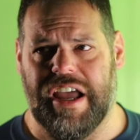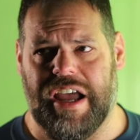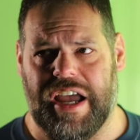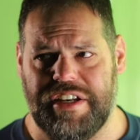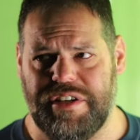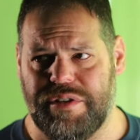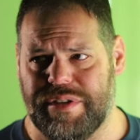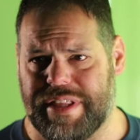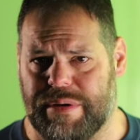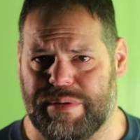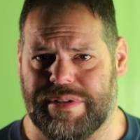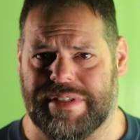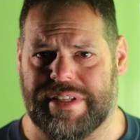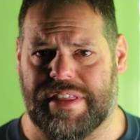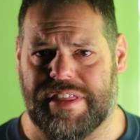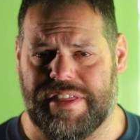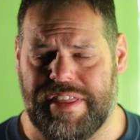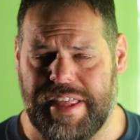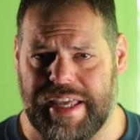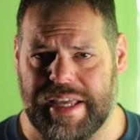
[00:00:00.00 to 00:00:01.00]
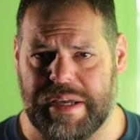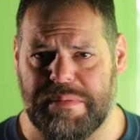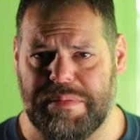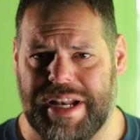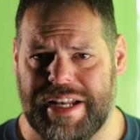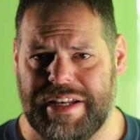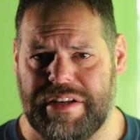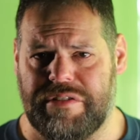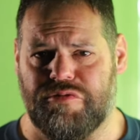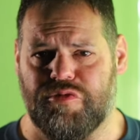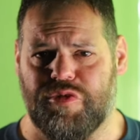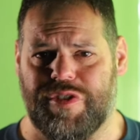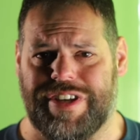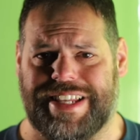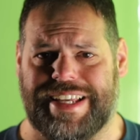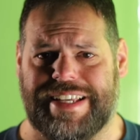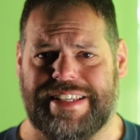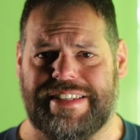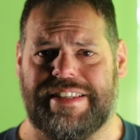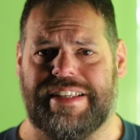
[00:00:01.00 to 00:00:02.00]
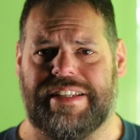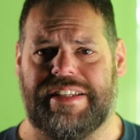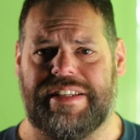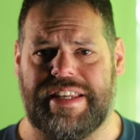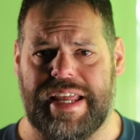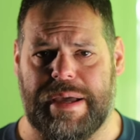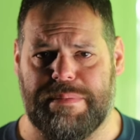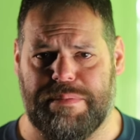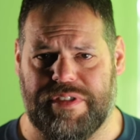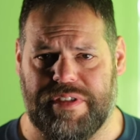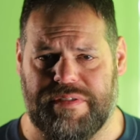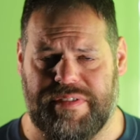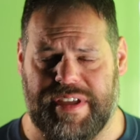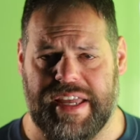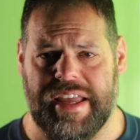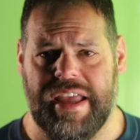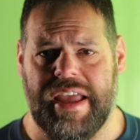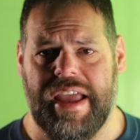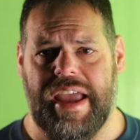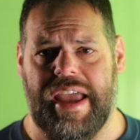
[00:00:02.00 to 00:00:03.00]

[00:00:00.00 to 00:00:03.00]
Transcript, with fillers: I knew that was a thing, but I didn't realize the depth of it.